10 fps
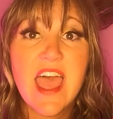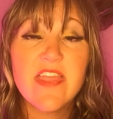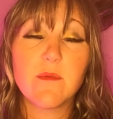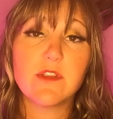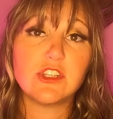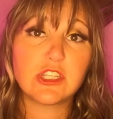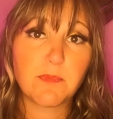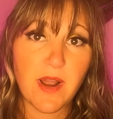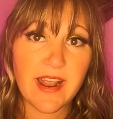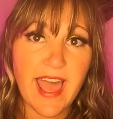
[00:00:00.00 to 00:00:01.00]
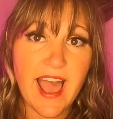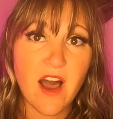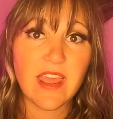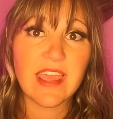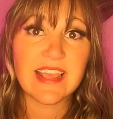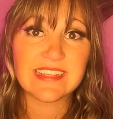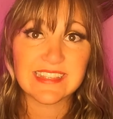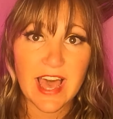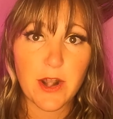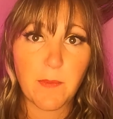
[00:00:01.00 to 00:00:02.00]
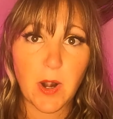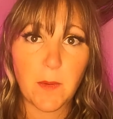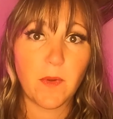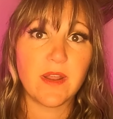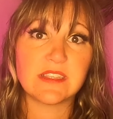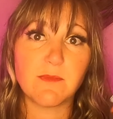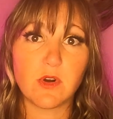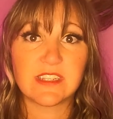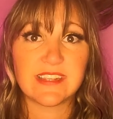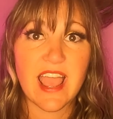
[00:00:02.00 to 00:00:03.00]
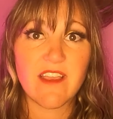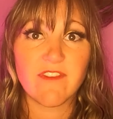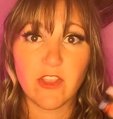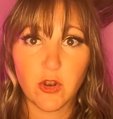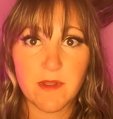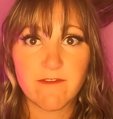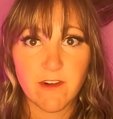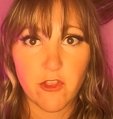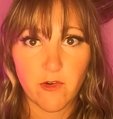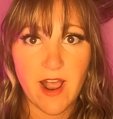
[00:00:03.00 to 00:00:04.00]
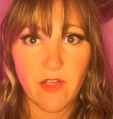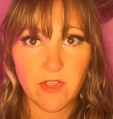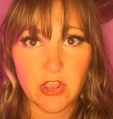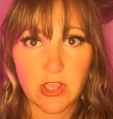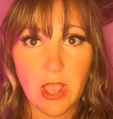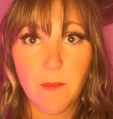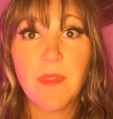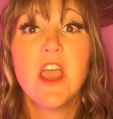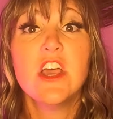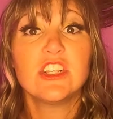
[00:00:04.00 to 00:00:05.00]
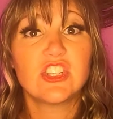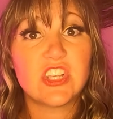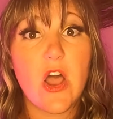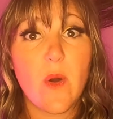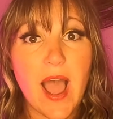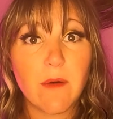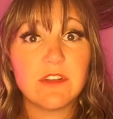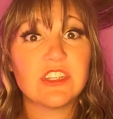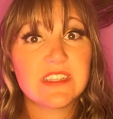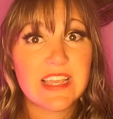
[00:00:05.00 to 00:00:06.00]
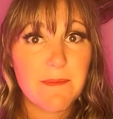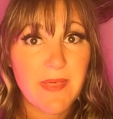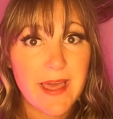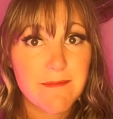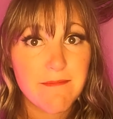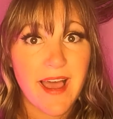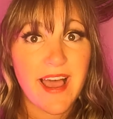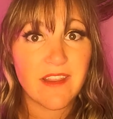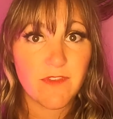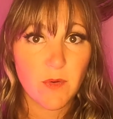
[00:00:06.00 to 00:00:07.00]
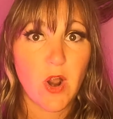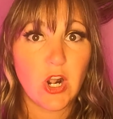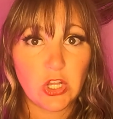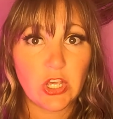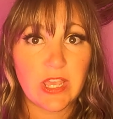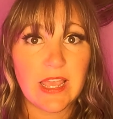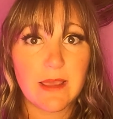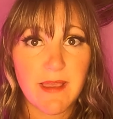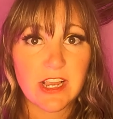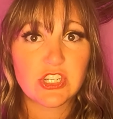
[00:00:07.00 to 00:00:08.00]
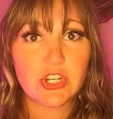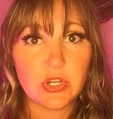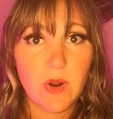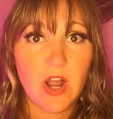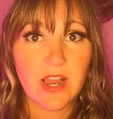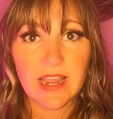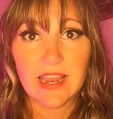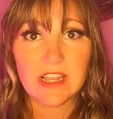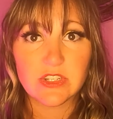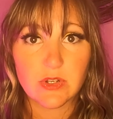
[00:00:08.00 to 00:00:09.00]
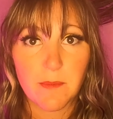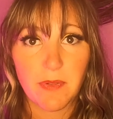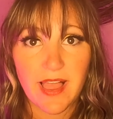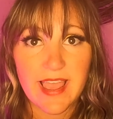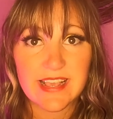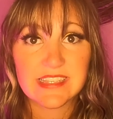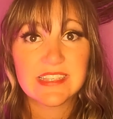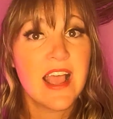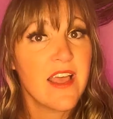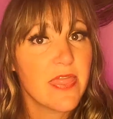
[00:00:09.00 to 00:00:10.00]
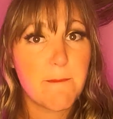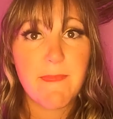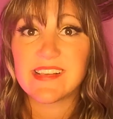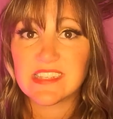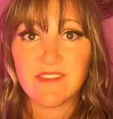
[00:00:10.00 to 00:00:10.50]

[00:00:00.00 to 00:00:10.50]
And then when you spread out, it gets lighter purple and it's more safe a little bit further out than you go. So I would just keep that in mind if you are looking, and make sure you are getting into a place. The best